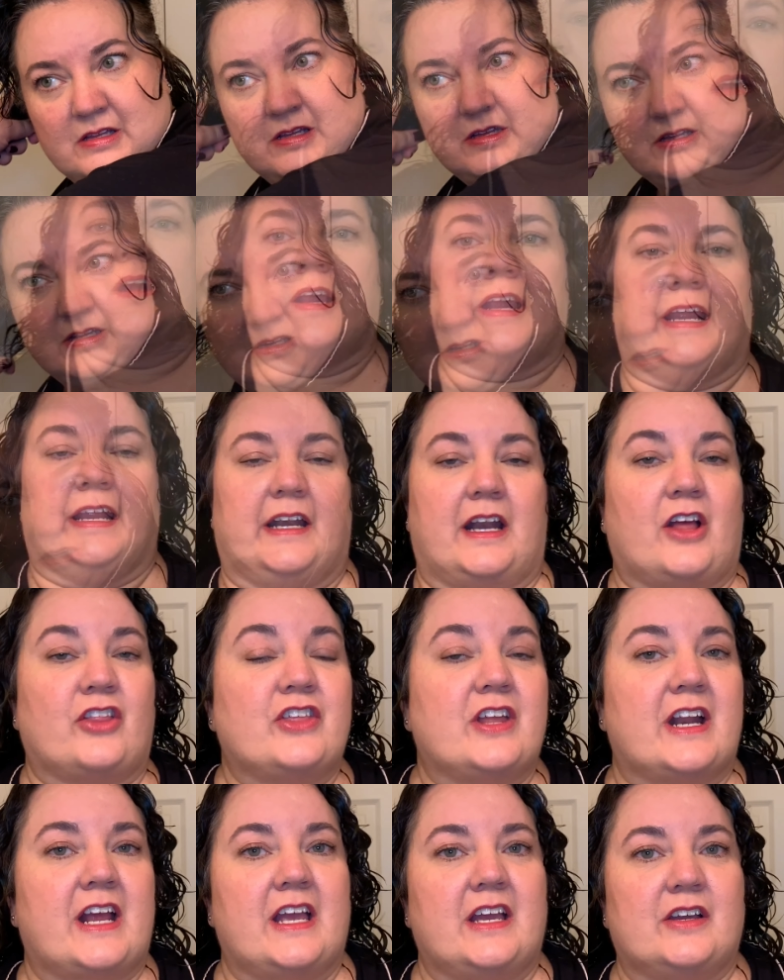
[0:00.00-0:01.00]
All right, now
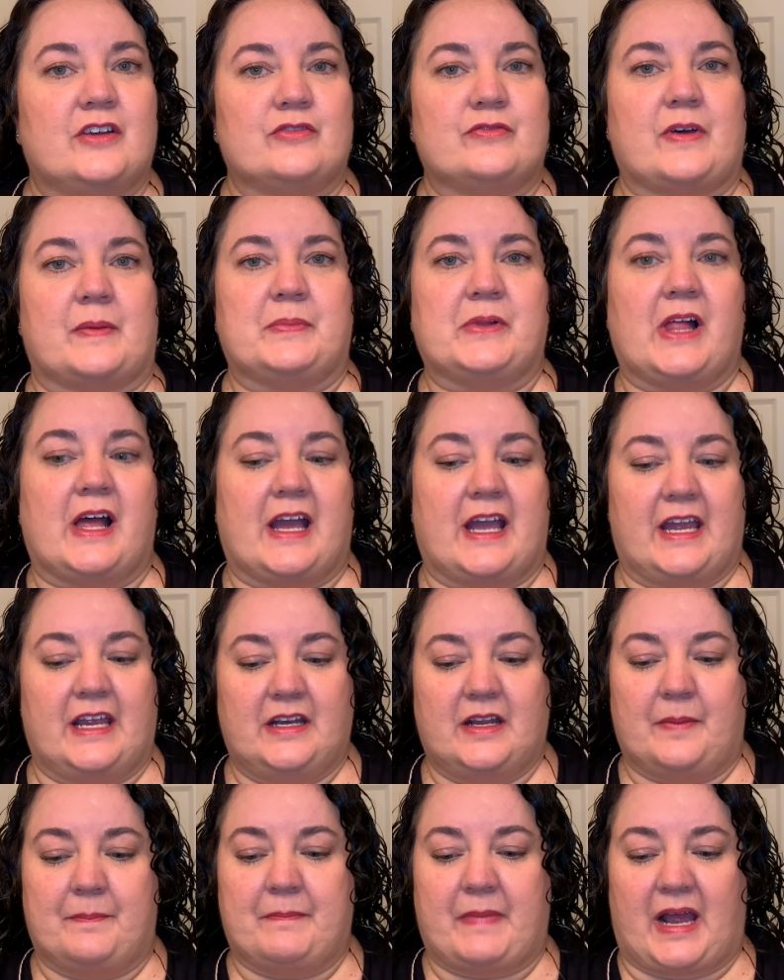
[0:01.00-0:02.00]
that I have
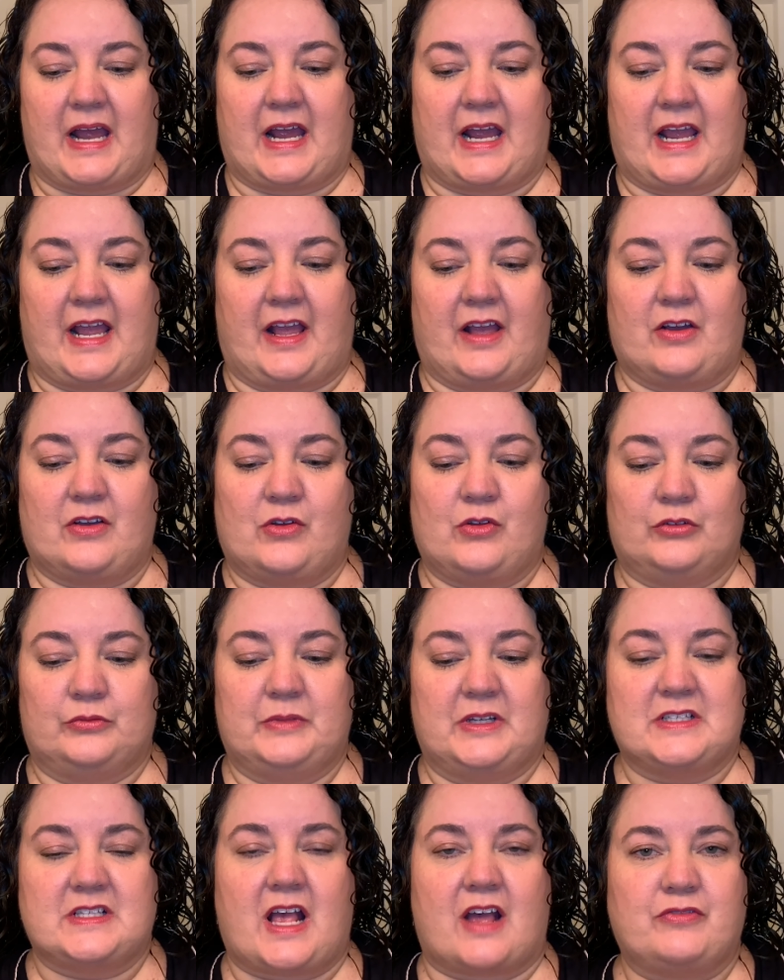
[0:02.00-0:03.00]
applied my Hold Me
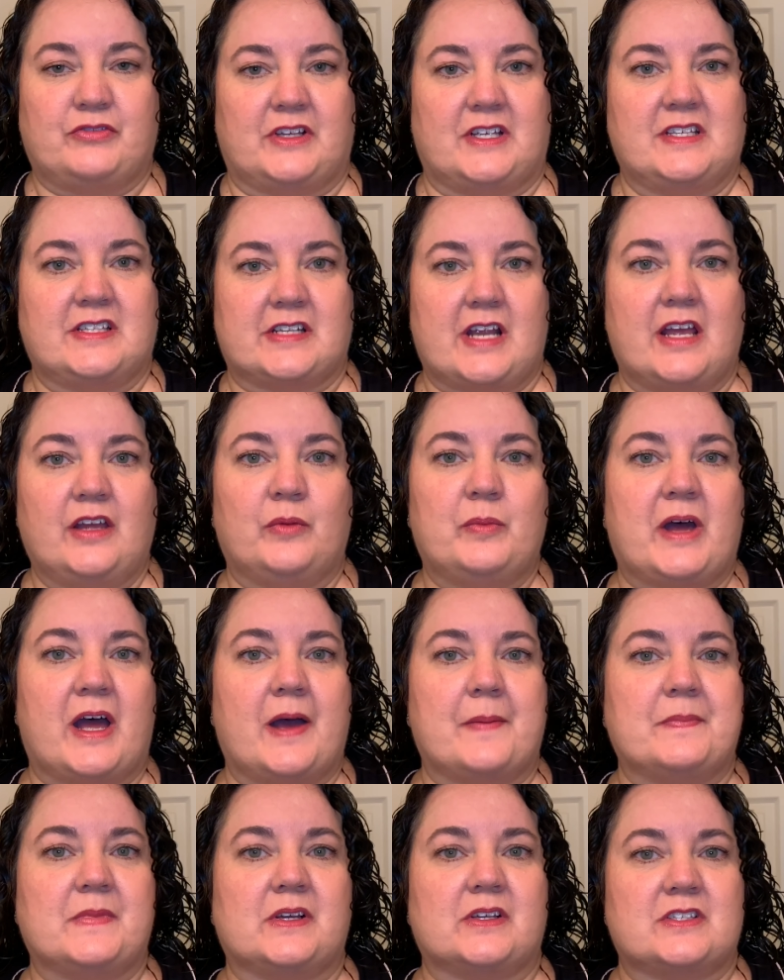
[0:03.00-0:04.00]
Softly Style
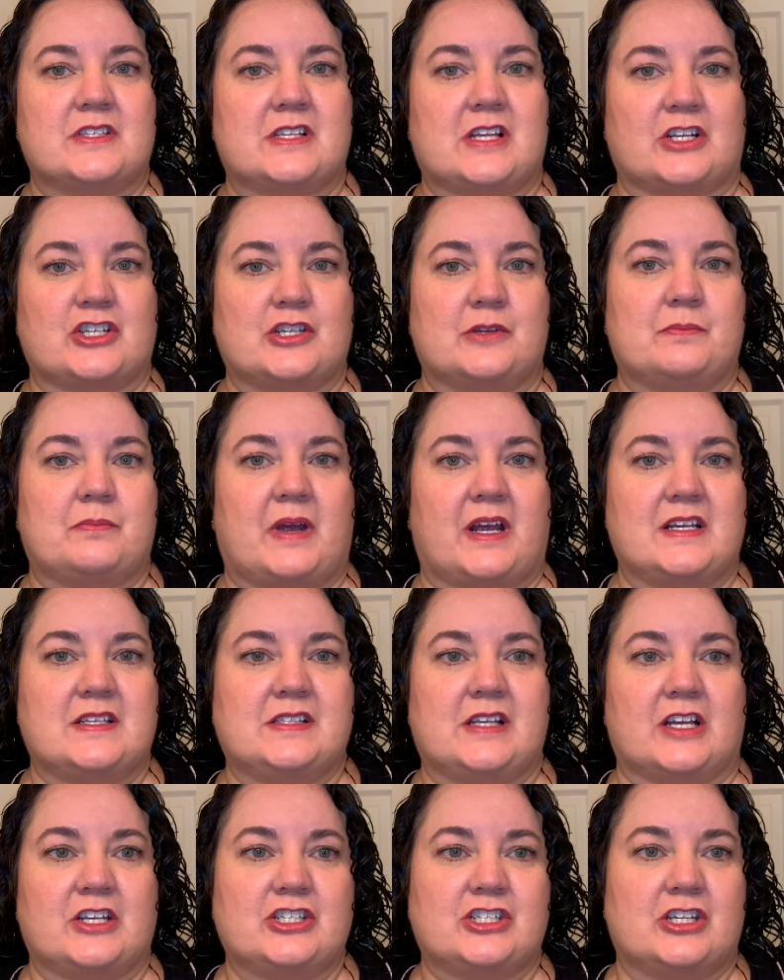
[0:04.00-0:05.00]
Balm section by
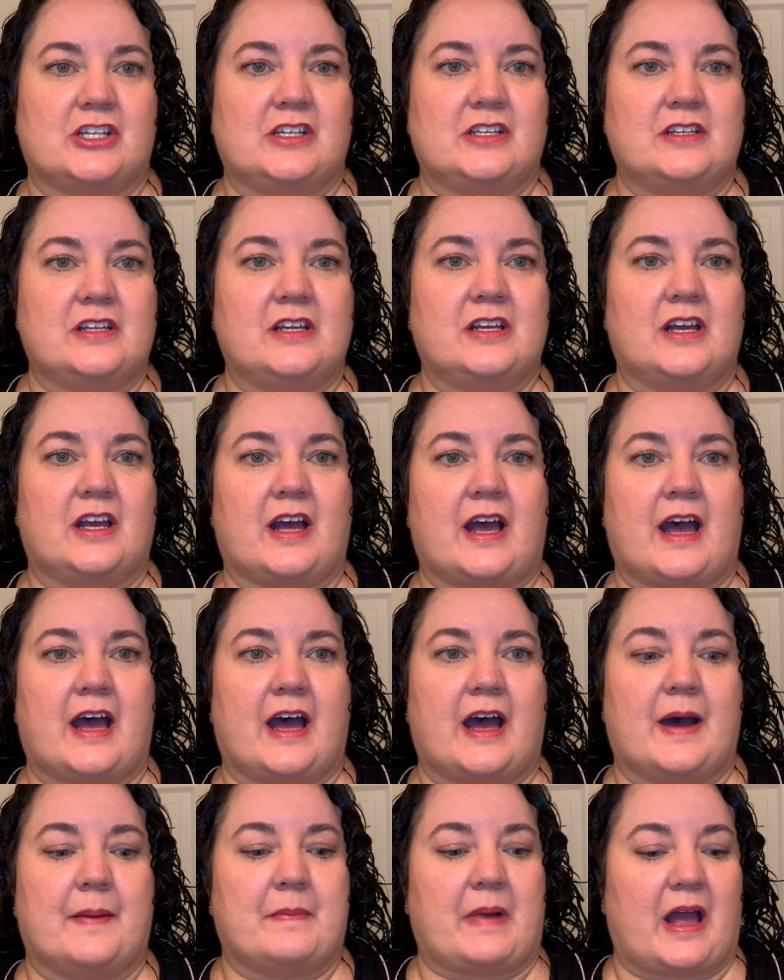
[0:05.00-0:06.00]
section,
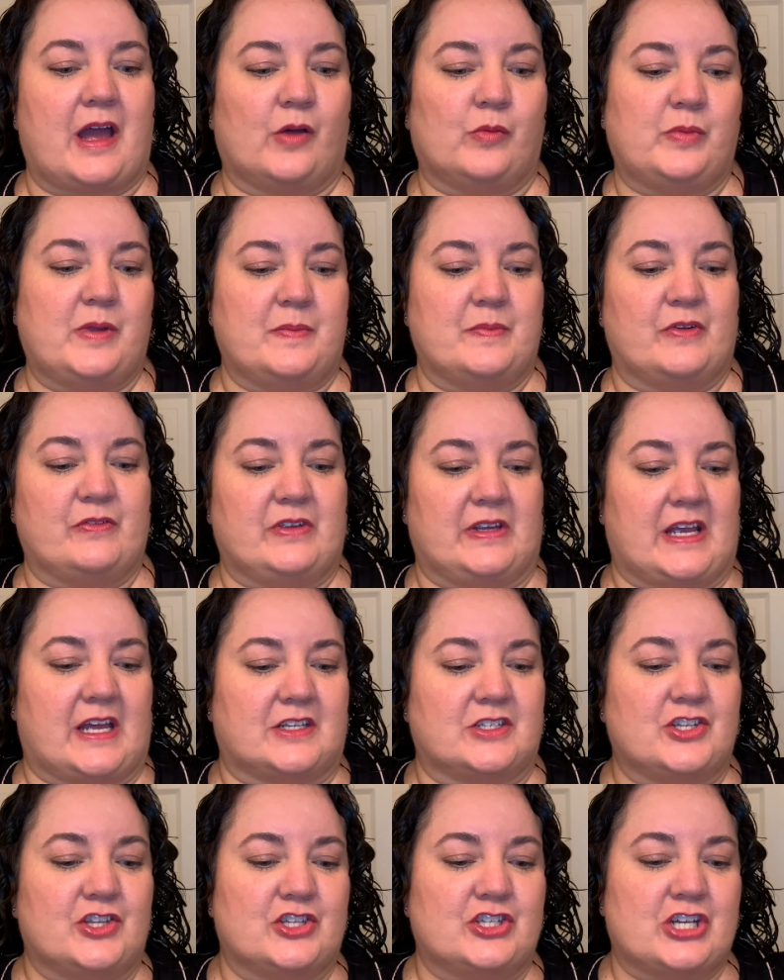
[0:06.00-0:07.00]
um, I'll be moving on
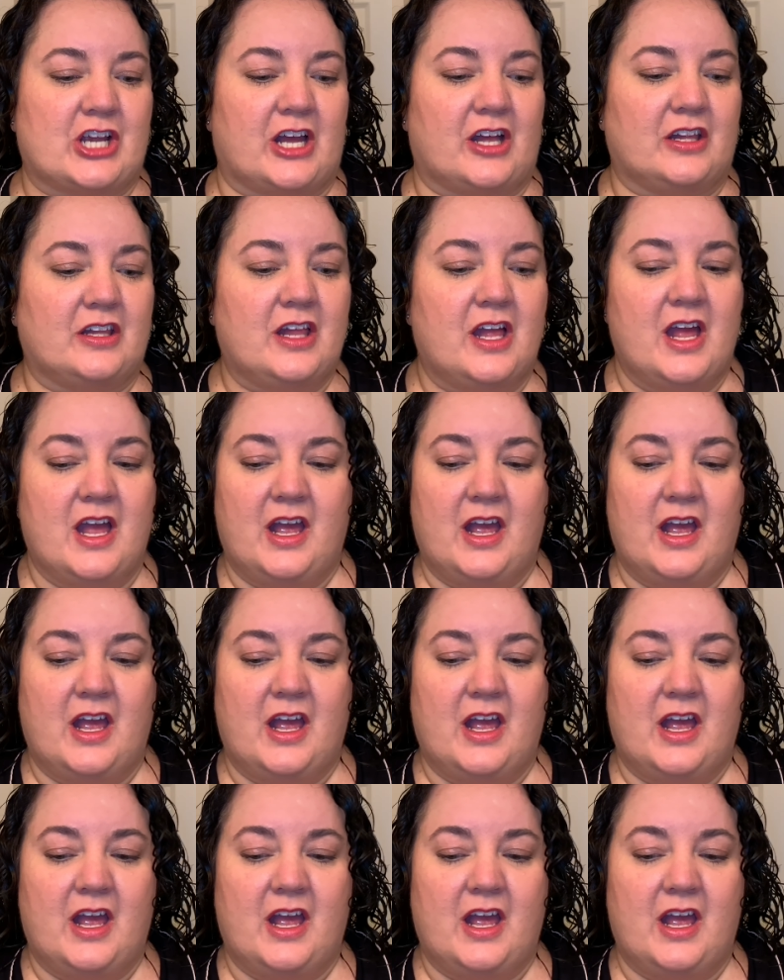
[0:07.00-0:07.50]
to the gel.